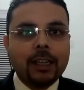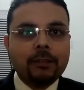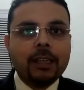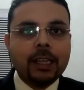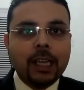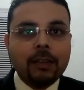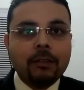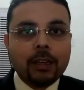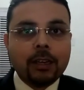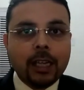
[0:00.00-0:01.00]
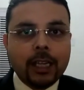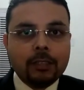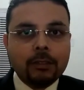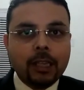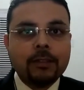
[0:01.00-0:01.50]
it will never like
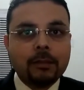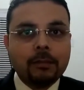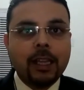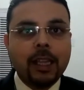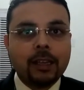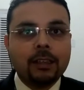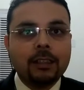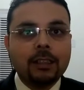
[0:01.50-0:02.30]
to have some lack.